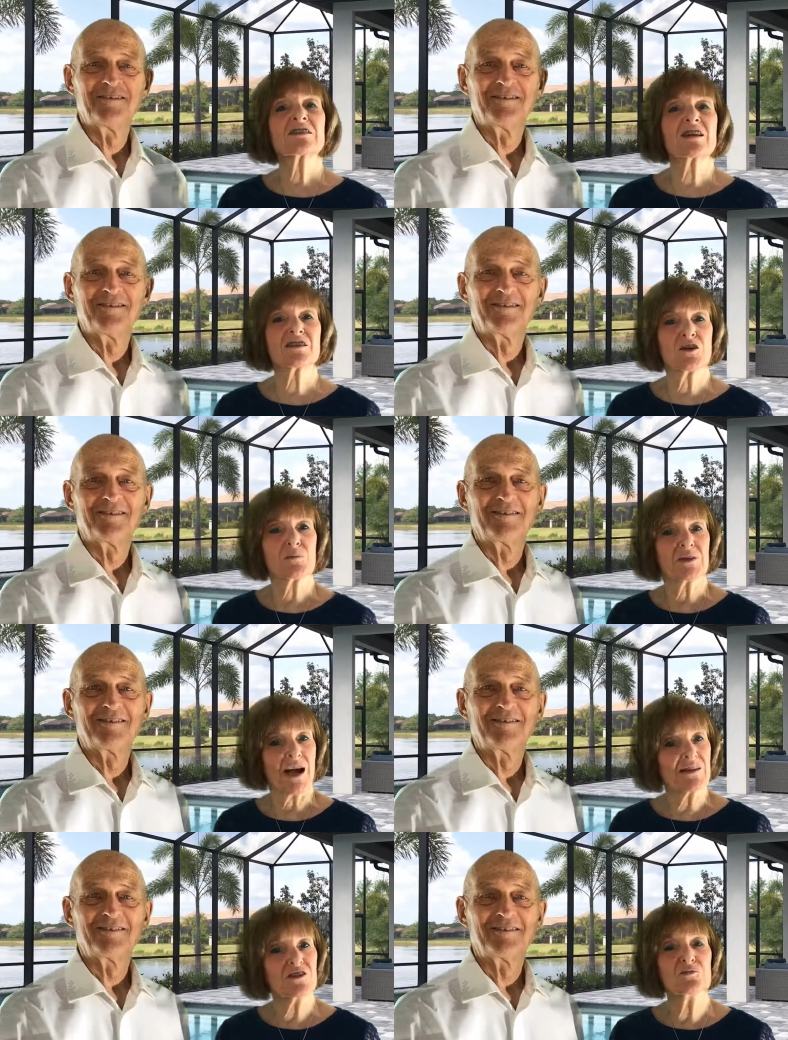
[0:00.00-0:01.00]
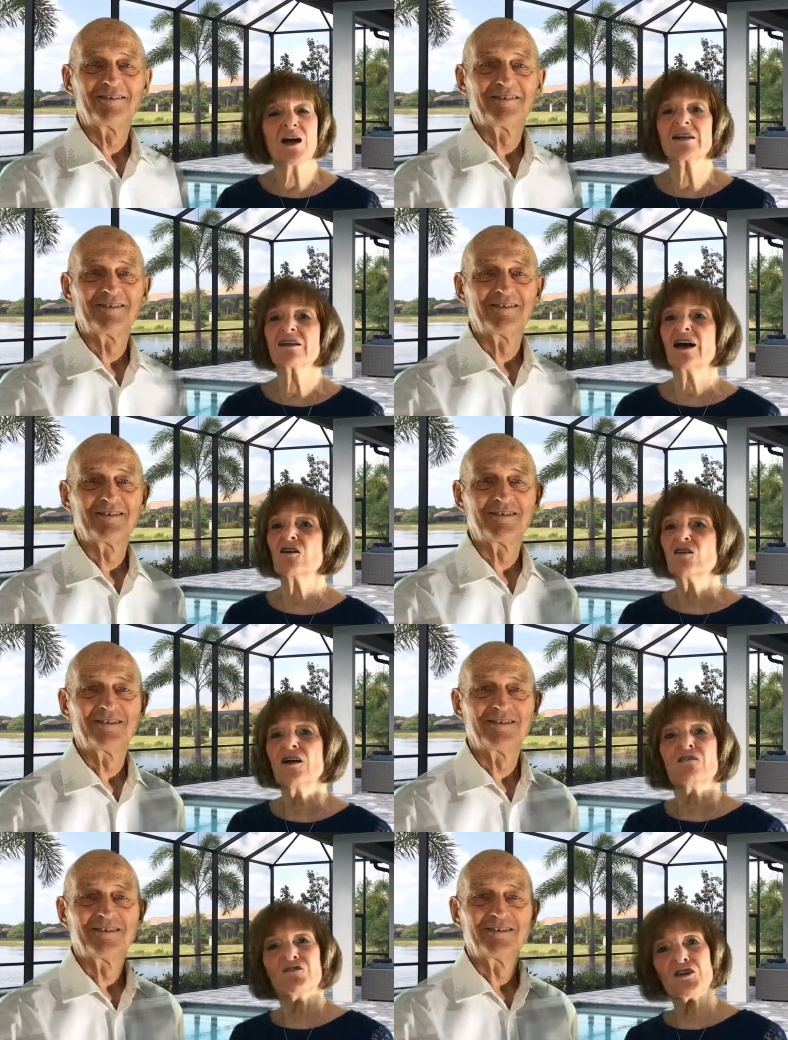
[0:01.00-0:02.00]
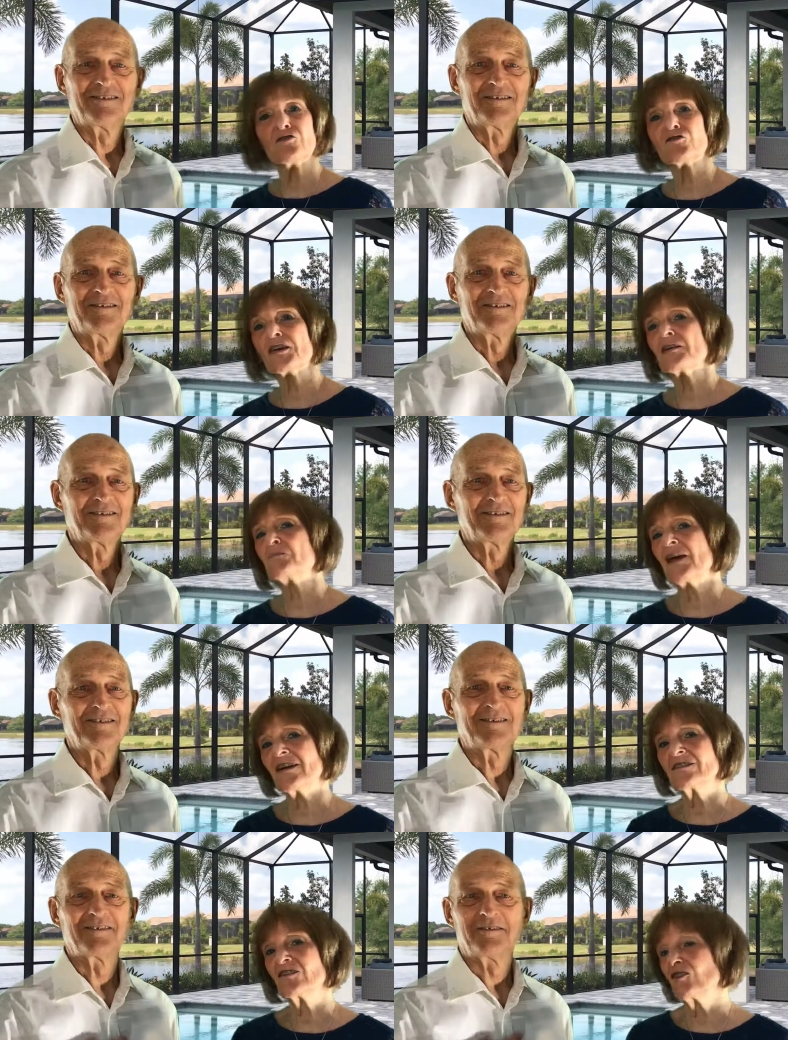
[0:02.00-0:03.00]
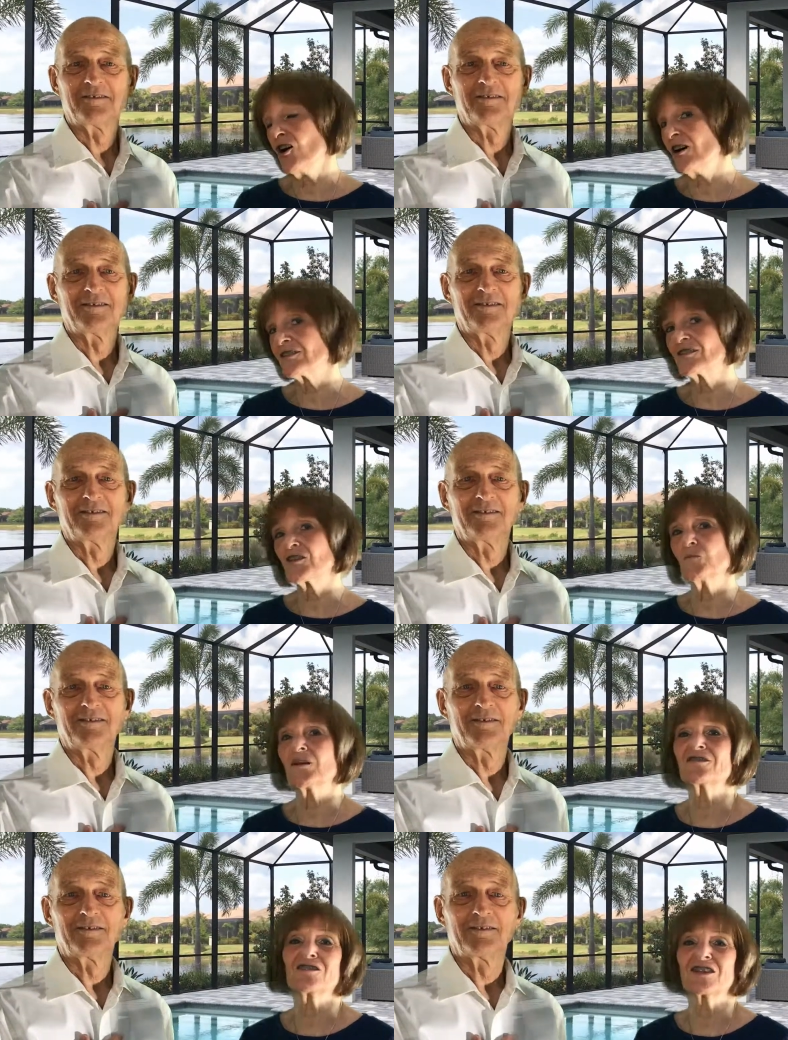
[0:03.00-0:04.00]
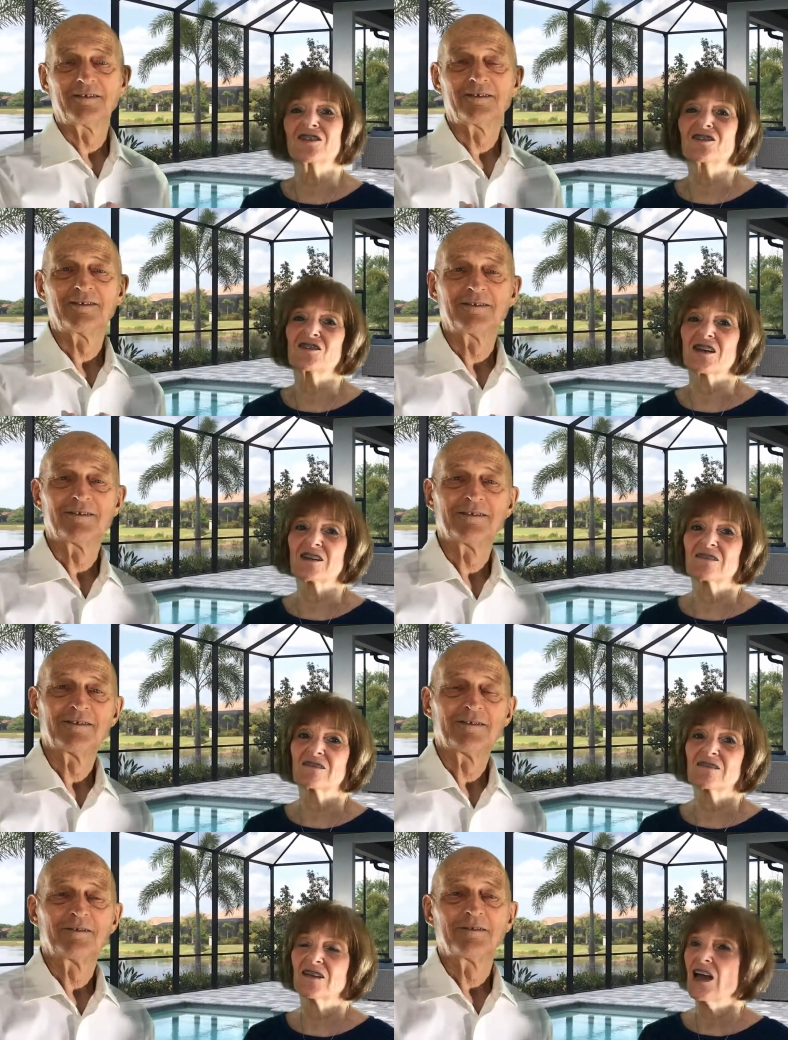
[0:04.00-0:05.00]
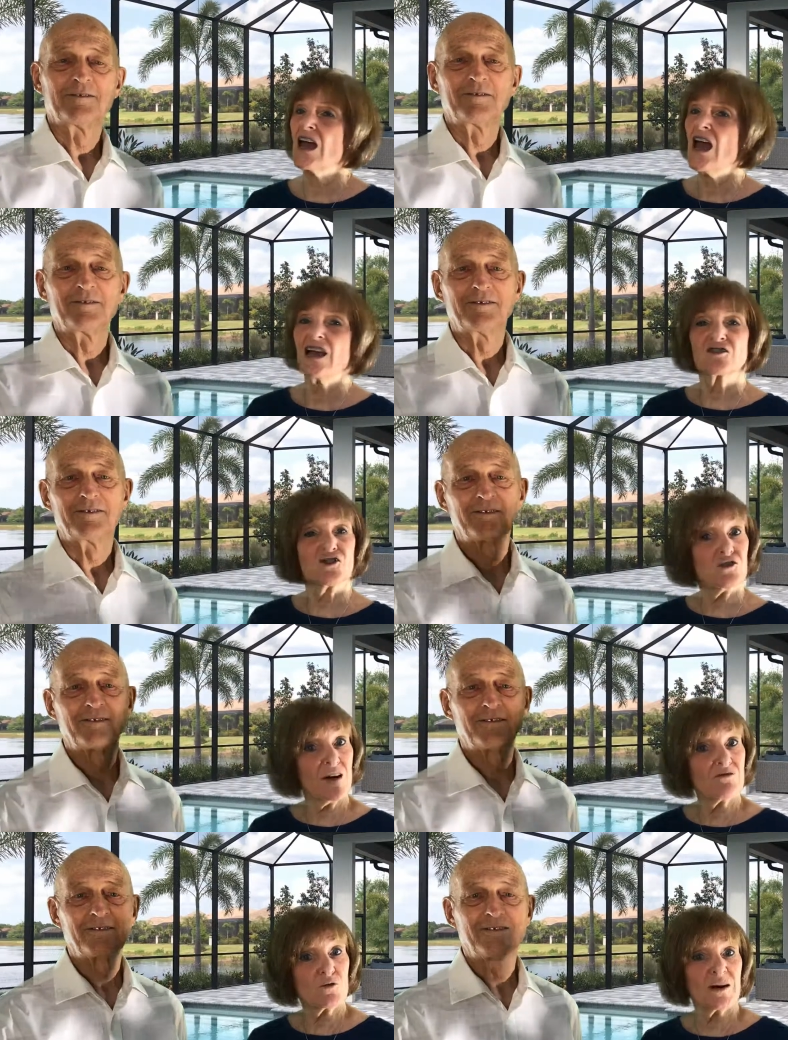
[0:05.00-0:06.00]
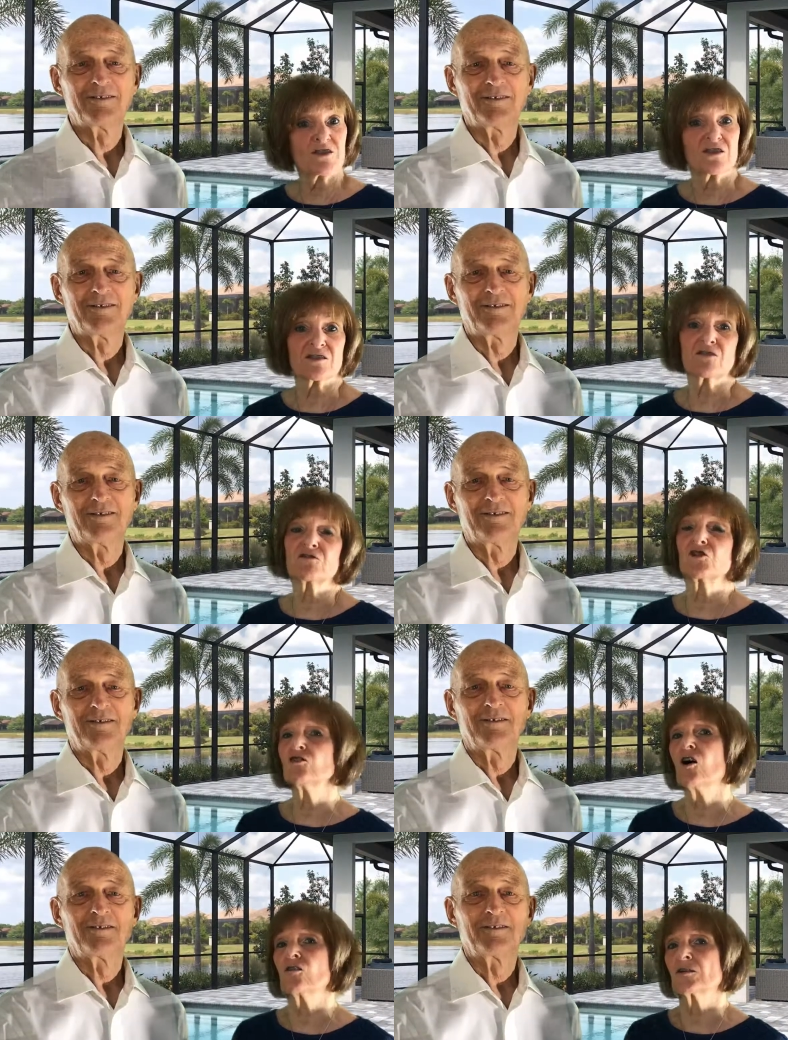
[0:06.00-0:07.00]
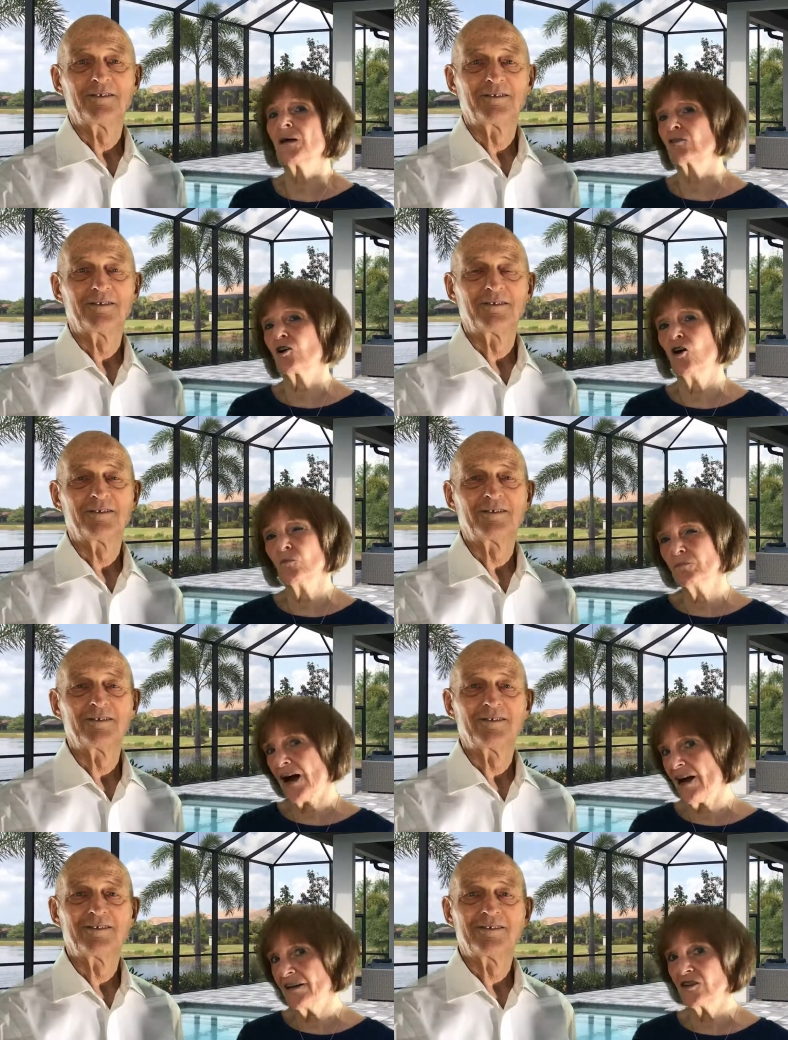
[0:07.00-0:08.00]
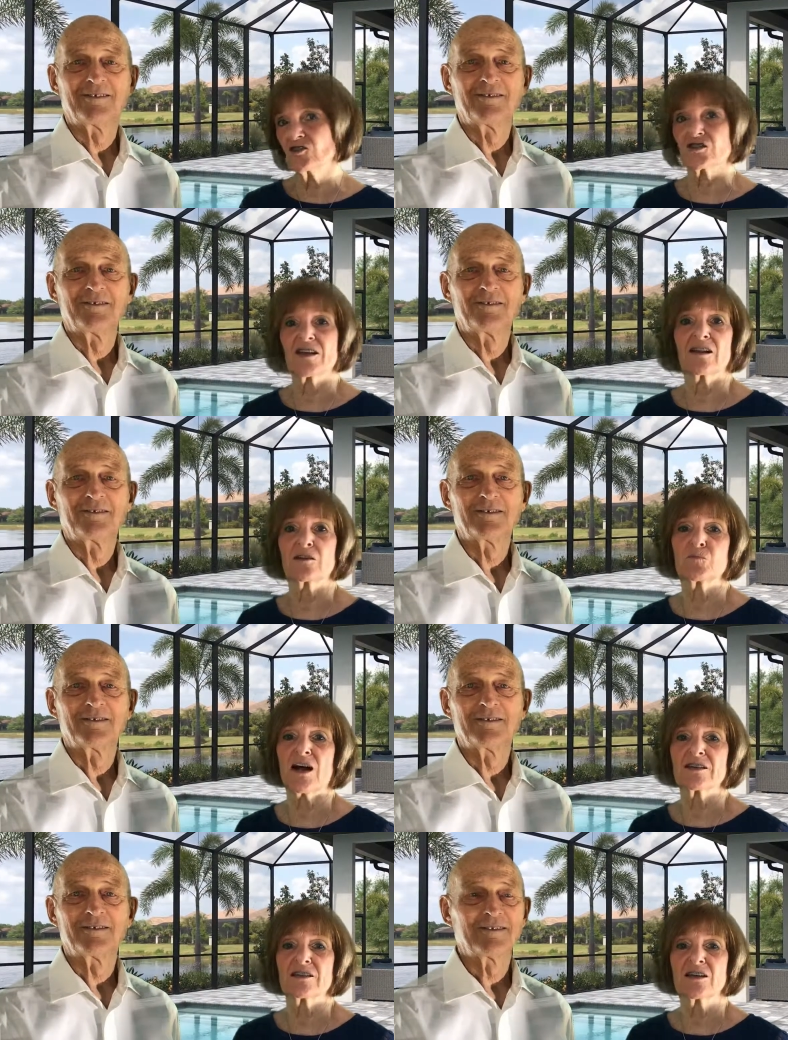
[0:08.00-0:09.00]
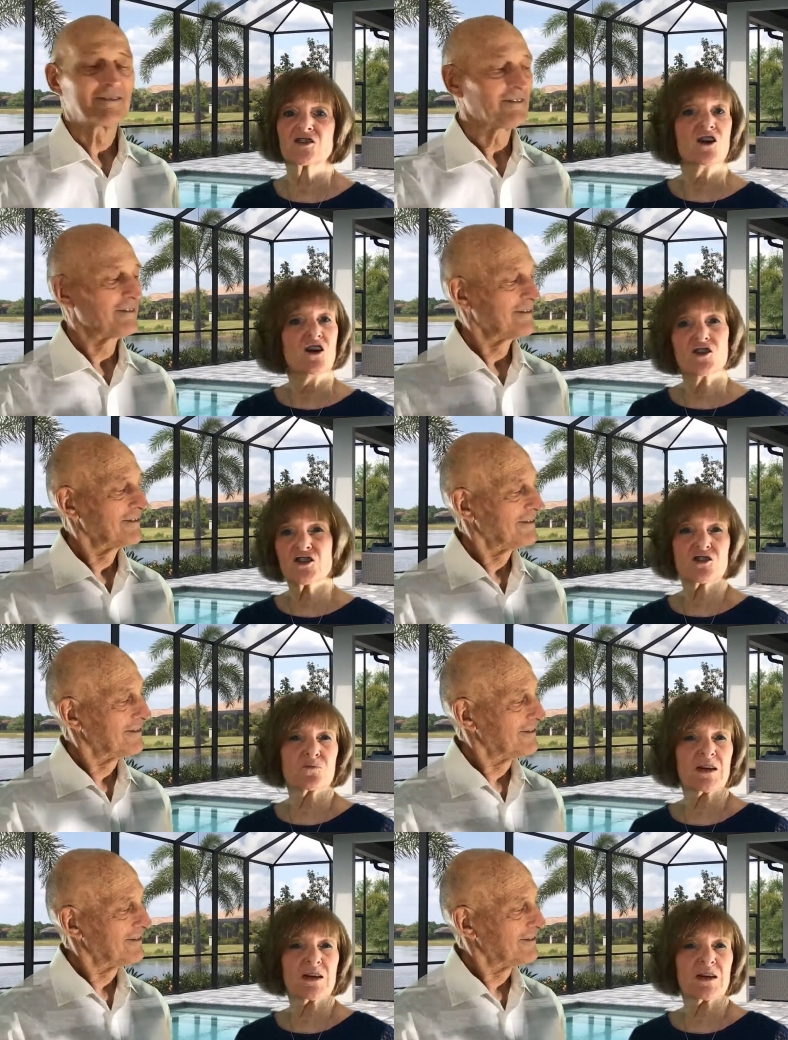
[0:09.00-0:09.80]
Speaker 1: this doesn't apply to you right now, feel free to pass it along to someone who can use it. And do you have questions of your own about the home buying or selling process or just